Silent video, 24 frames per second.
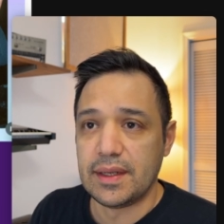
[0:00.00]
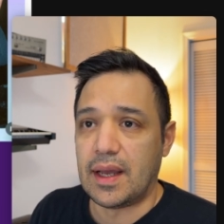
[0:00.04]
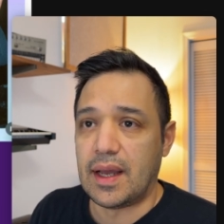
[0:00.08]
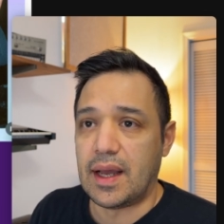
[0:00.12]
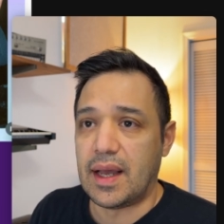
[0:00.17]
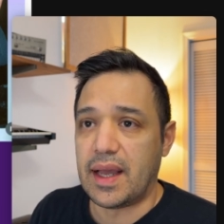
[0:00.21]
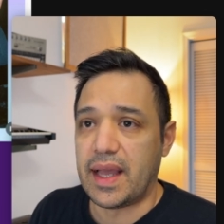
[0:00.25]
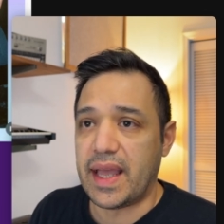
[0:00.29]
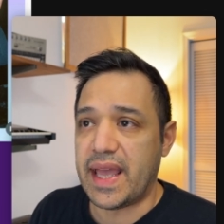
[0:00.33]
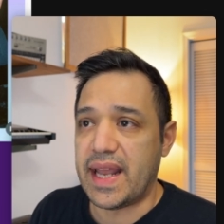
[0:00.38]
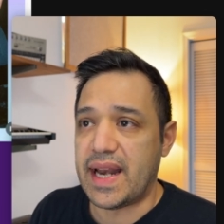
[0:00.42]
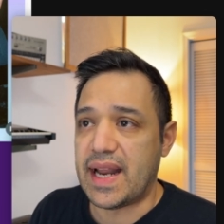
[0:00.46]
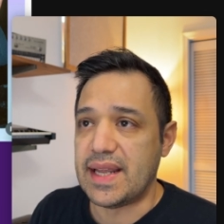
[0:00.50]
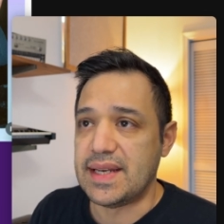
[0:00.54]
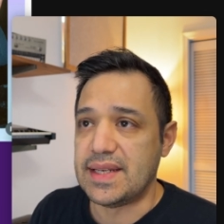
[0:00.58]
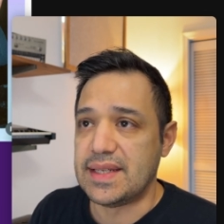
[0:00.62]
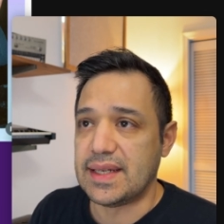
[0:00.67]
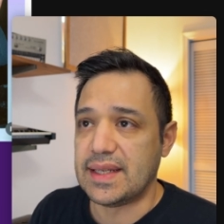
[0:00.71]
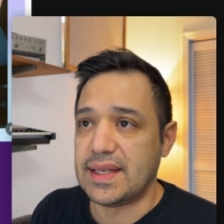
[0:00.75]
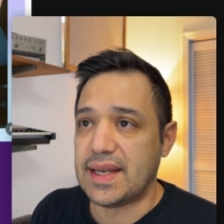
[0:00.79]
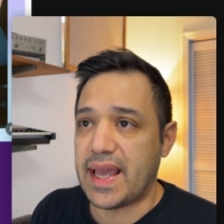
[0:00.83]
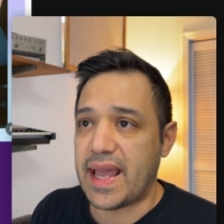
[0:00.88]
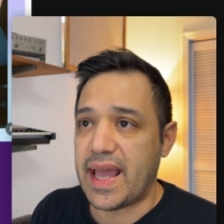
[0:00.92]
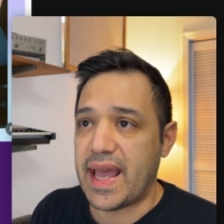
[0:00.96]
And I
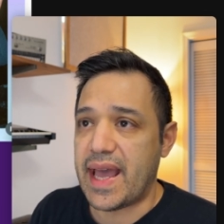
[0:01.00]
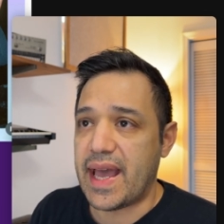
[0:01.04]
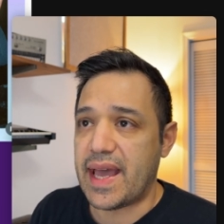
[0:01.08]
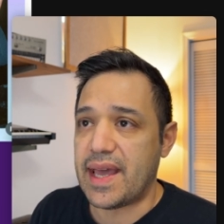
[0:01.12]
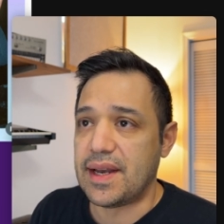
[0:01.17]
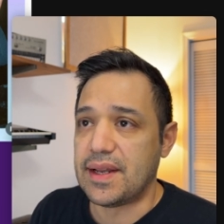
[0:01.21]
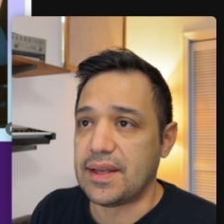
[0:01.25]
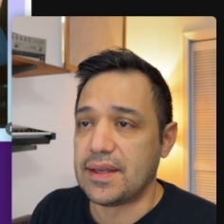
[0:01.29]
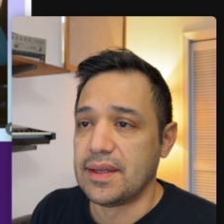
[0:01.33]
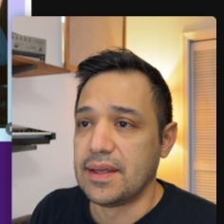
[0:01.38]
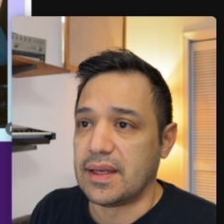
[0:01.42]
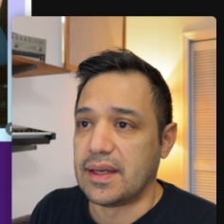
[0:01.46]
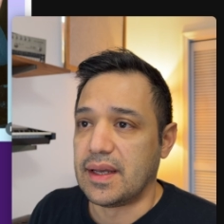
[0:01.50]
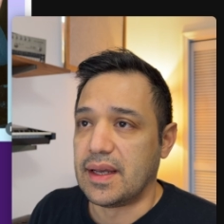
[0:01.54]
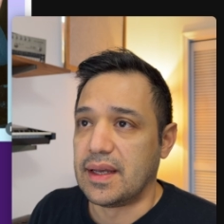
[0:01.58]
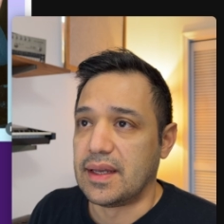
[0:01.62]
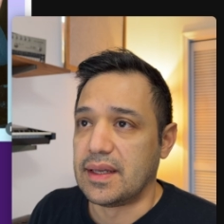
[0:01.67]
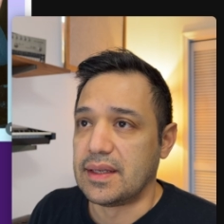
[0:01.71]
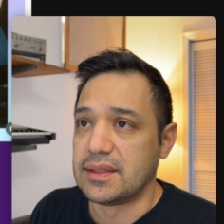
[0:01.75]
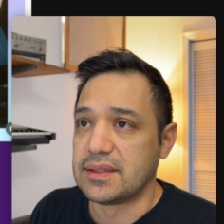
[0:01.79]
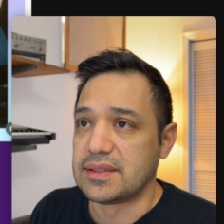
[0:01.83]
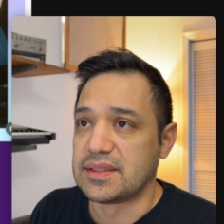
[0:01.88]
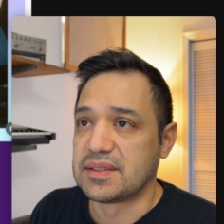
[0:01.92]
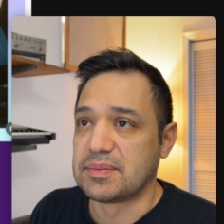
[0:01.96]
did add
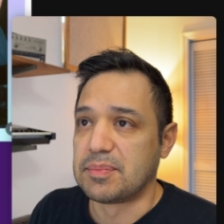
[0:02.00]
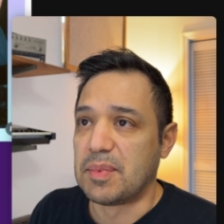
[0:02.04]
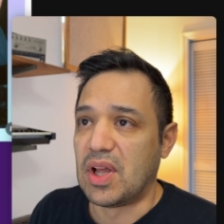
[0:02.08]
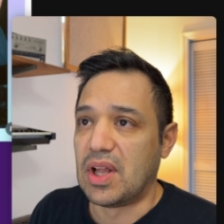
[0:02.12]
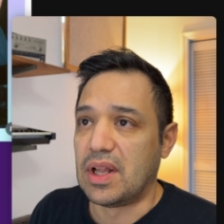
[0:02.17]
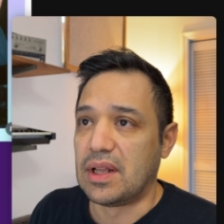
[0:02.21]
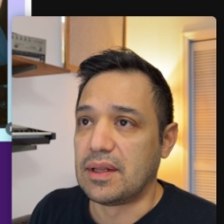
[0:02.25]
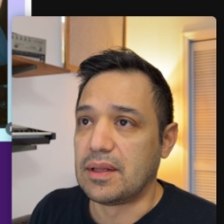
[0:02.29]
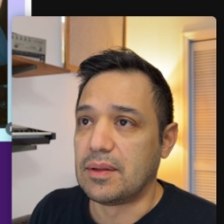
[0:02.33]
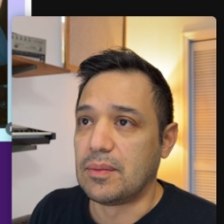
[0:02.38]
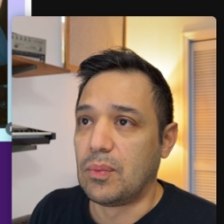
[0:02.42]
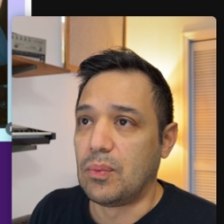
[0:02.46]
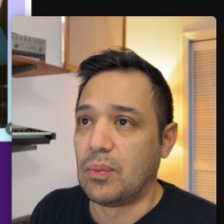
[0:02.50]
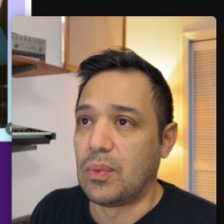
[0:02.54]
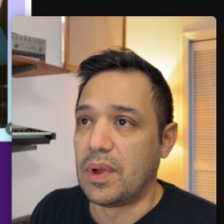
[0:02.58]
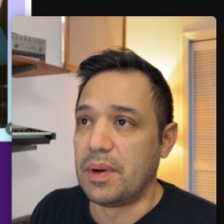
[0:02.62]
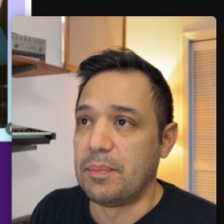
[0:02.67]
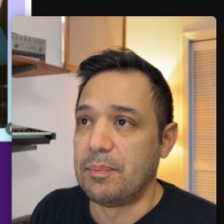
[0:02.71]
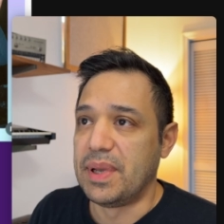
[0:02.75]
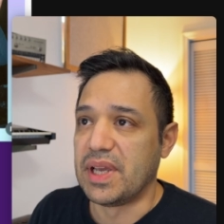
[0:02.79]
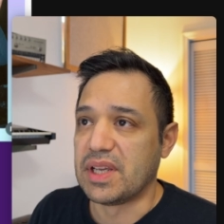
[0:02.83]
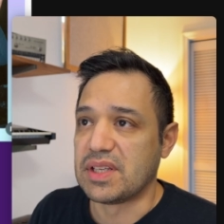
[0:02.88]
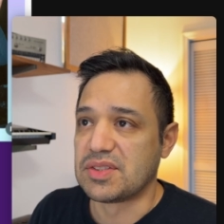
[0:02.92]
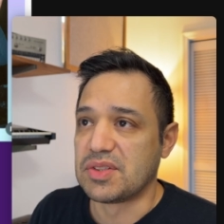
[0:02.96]
a small 1
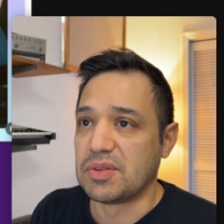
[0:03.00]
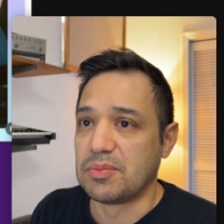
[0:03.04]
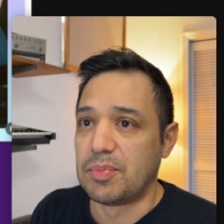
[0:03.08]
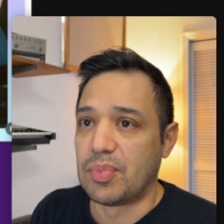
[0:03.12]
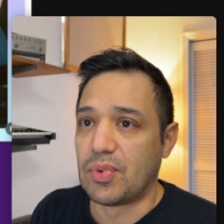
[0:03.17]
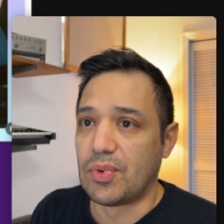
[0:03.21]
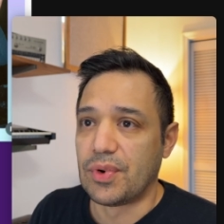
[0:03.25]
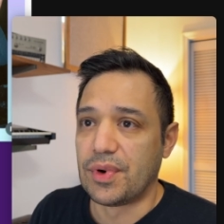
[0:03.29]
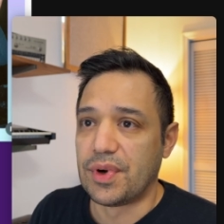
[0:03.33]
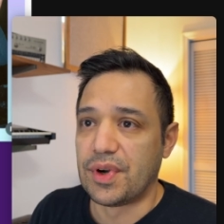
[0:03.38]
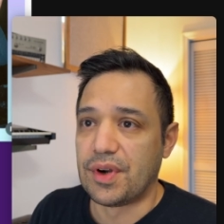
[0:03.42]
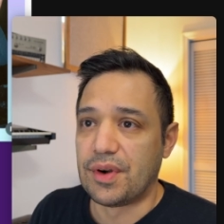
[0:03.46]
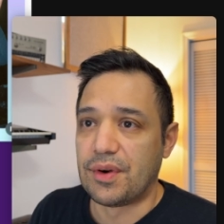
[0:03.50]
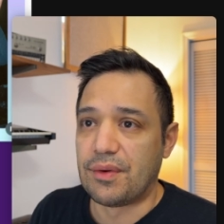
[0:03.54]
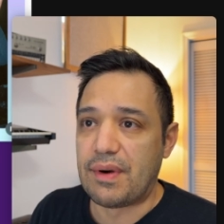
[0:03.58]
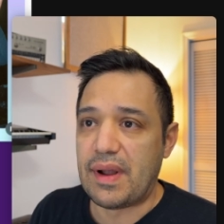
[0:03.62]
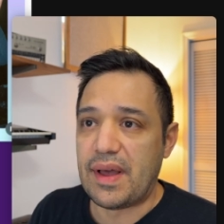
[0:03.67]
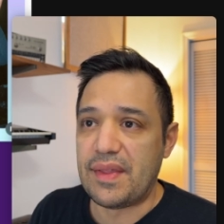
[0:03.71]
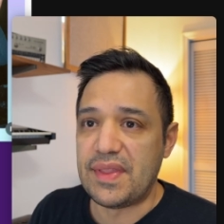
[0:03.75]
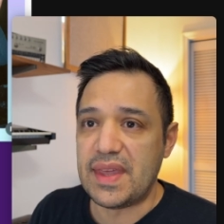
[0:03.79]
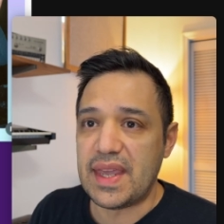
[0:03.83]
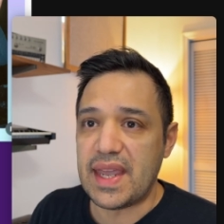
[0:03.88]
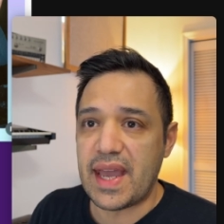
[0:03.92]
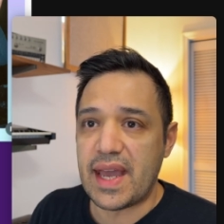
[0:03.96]
pixel border
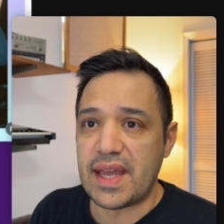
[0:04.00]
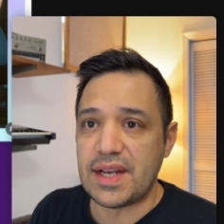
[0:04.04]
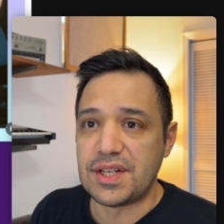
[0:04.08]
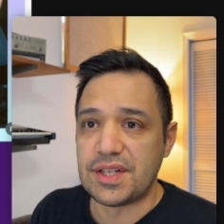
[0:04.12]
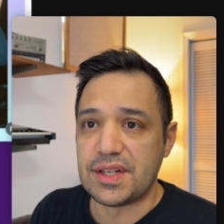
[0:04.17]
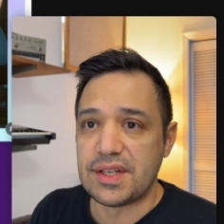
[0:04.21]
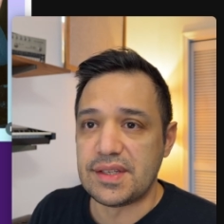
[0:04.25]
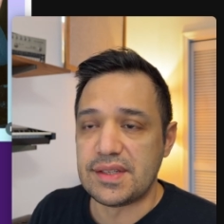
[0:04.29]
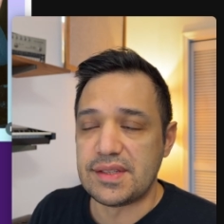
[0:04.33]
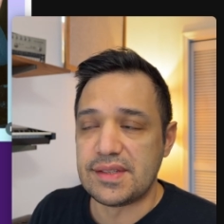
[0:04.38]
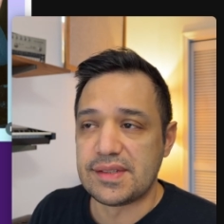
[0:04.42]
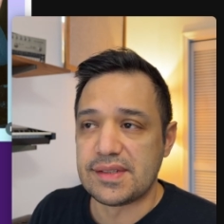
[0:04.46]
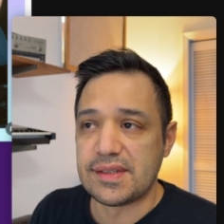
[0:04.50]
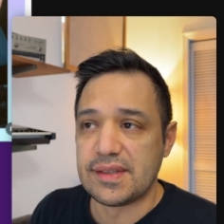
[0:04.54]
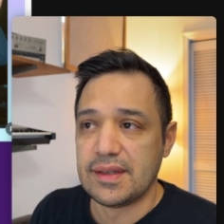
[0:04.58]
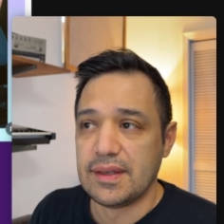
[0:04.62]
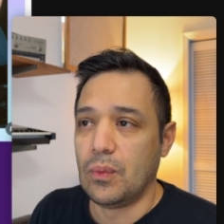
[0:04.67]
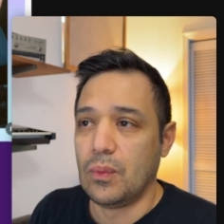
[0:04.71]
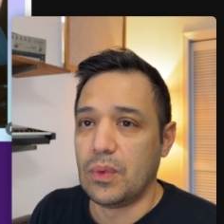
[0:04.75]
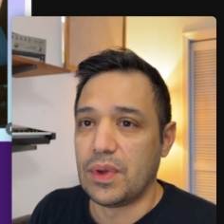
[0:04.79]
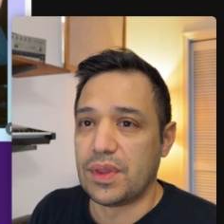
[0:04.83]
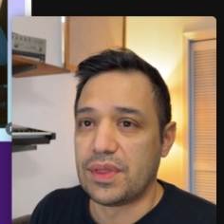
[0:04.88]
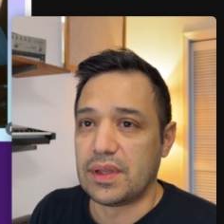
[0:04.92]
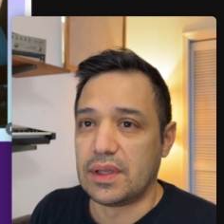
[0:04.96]
around the edges
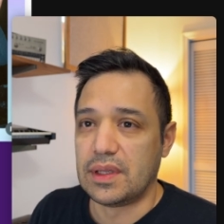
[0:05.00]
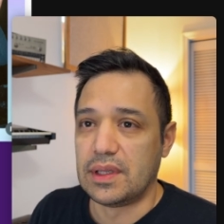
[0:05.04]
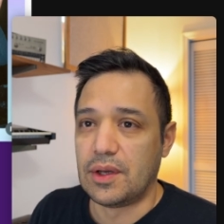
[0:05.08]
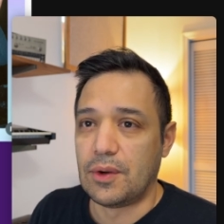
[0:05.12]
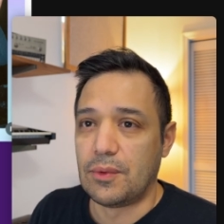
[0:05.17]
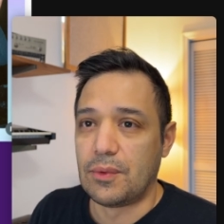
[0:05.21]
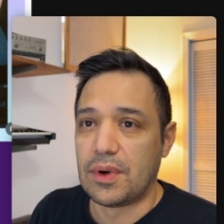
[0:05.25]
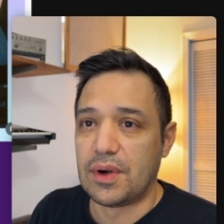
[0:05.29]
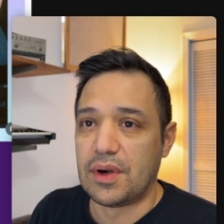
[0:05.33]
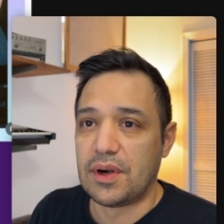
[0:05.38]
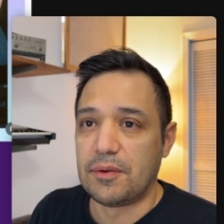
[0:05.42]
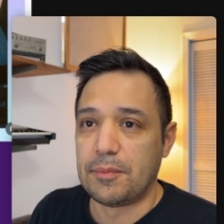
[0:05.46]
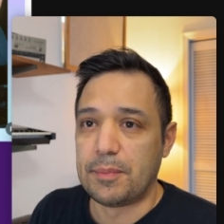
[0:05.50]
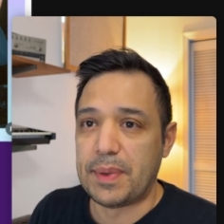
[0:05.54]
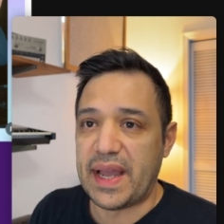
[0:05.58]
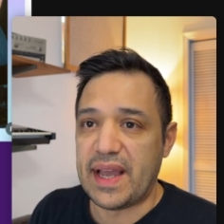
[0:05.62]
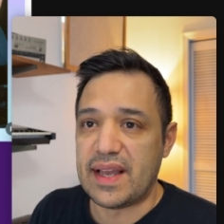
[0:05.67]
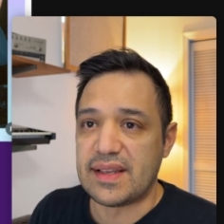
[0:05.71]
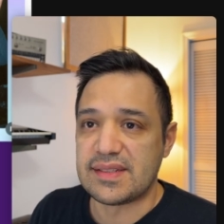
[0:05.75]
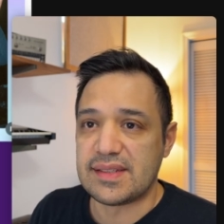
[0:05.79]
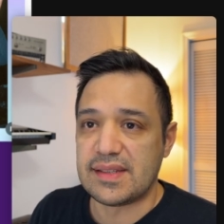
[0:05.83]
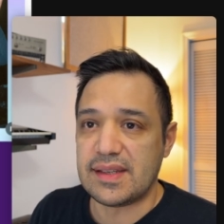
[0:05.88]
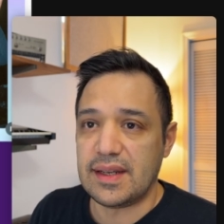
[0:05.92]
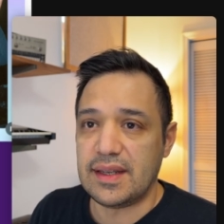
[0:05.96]
with a lower
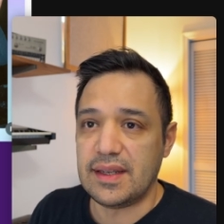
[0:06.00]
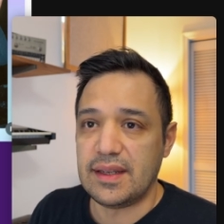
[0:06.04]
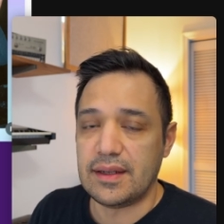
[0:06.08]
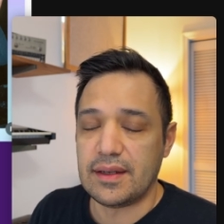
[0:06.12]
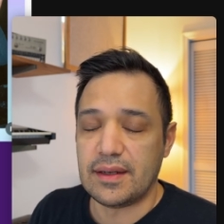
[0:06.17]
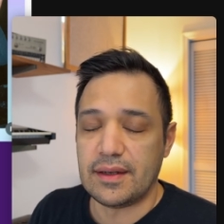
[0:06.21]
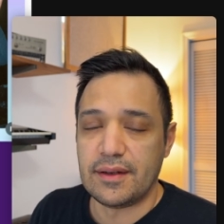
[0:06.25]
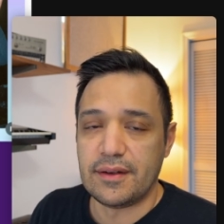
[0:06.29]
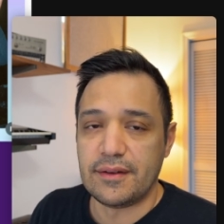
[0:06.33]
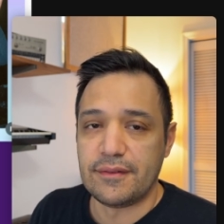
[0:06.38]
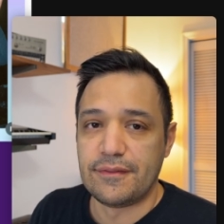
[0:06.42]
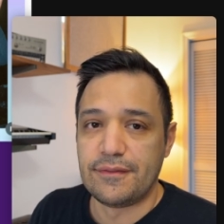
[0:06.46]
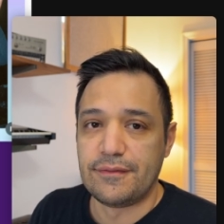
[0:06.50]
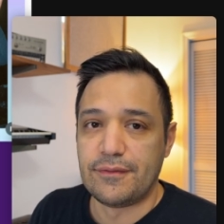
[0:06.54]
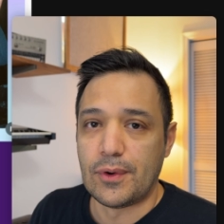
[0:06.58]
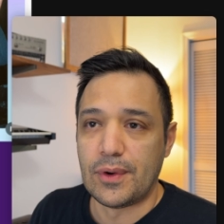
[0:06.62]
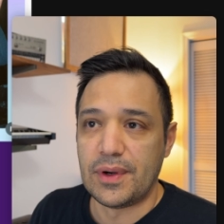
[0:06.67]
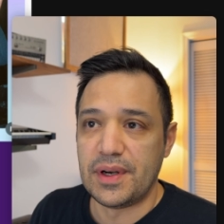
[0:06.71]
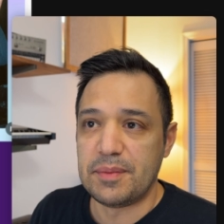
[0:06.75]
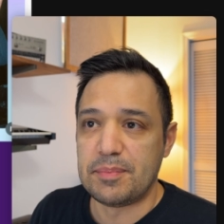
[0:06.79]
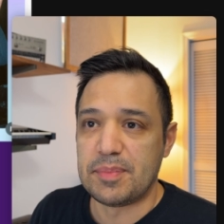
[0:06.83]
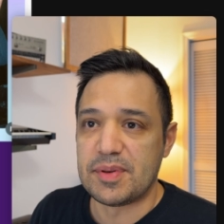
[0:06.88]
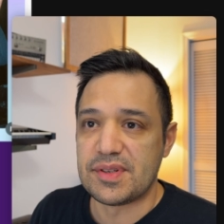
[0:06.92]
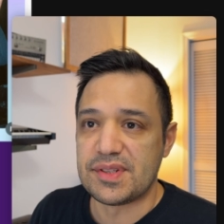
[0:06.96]
opacity of
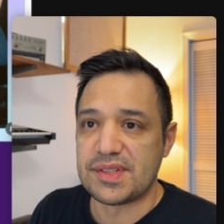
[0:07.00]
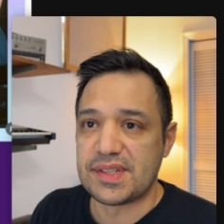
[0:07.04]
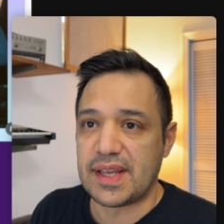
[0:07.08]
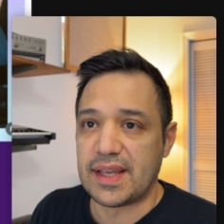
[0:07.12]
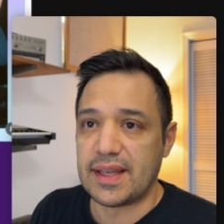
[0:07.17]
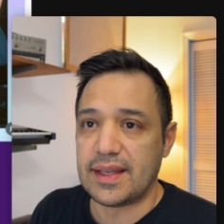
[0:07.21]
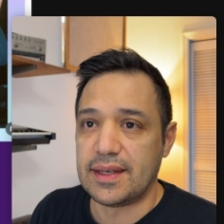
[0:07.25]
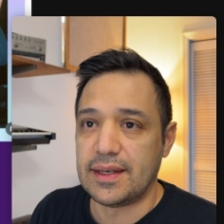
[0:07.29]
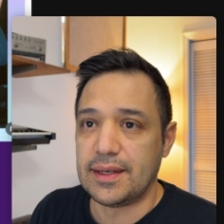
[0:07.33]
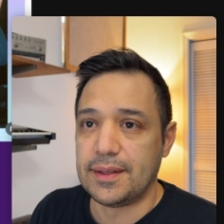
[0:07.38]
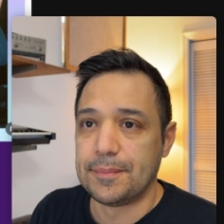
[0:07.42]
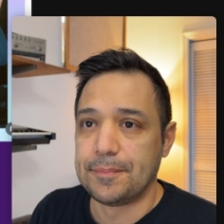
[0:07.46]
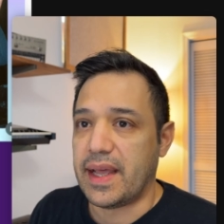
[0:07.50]
40%.